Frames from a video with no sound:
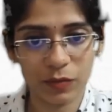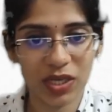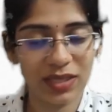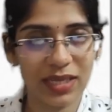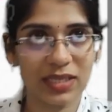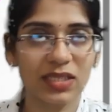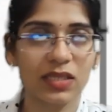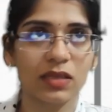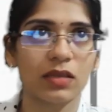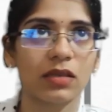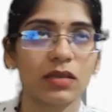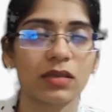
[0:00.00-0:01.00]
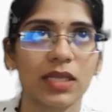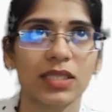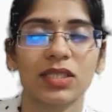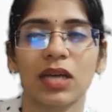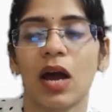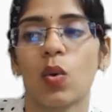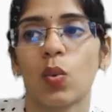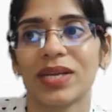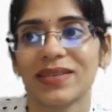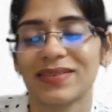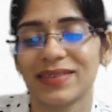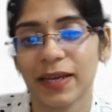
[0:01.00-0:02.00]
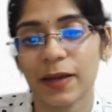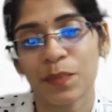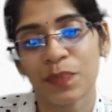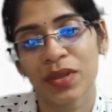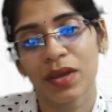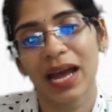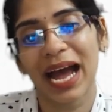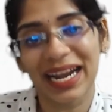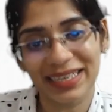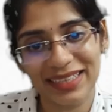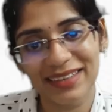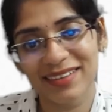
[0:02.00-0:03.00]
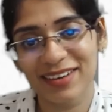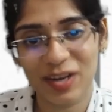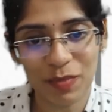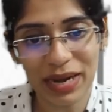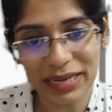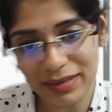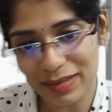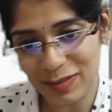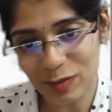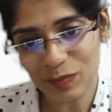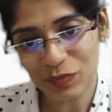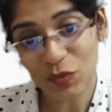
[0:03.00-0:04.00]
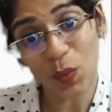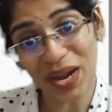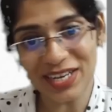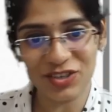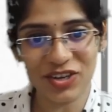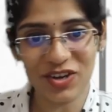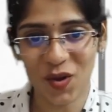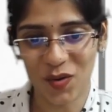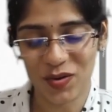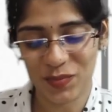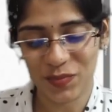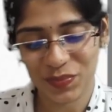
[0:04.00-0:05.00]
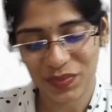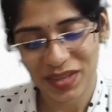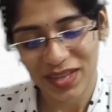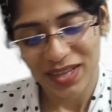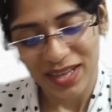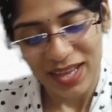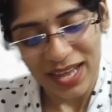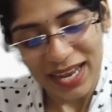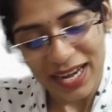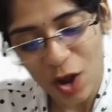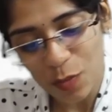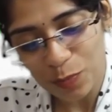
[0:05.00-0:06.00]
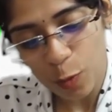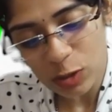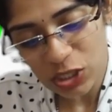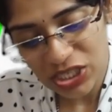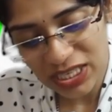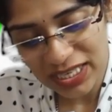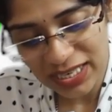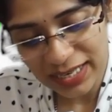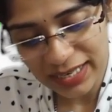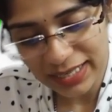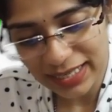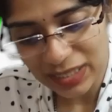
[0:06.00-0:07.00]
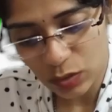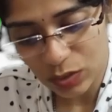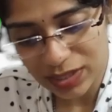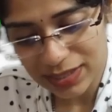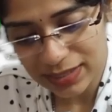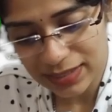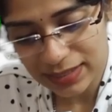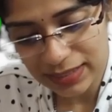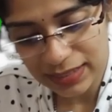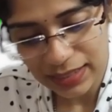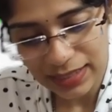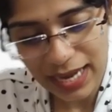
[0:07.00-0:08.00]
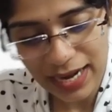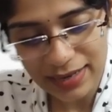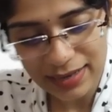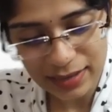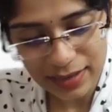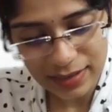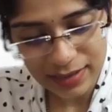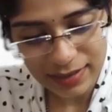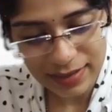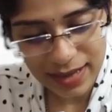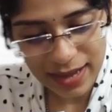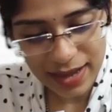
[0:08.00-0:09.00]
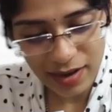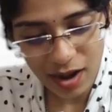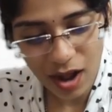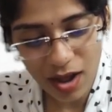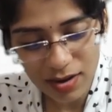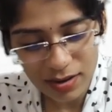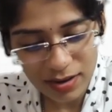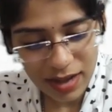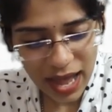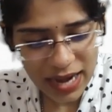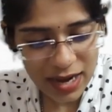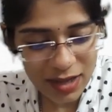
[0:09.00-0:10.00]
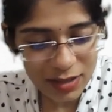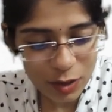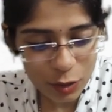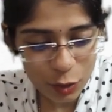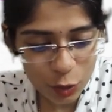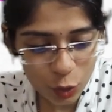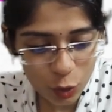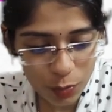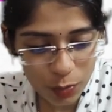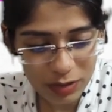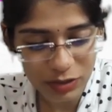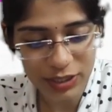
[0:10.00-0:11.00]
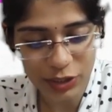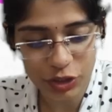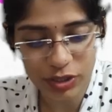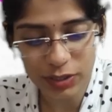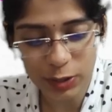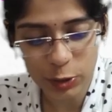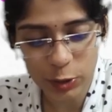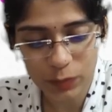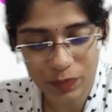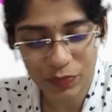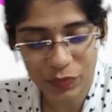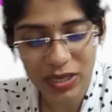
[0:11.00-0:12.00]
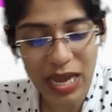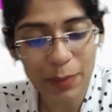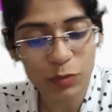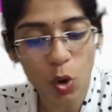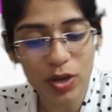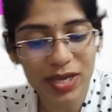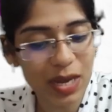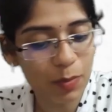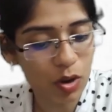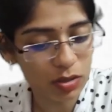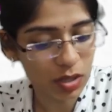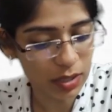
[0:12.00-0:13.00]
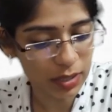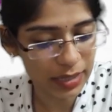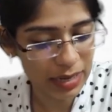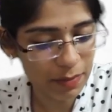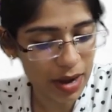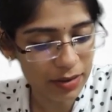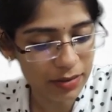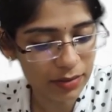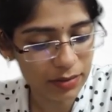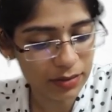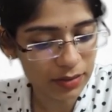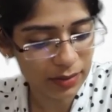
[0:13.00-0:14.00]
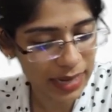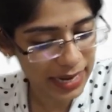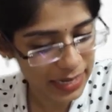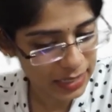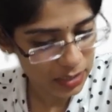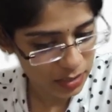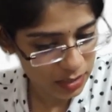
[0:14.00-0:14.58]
Okay, that's how we say anterior in medical term. Ventral horn. Now posteriorly, you can see that there are another two projections. Okay, I'm talking about the grey matter, right?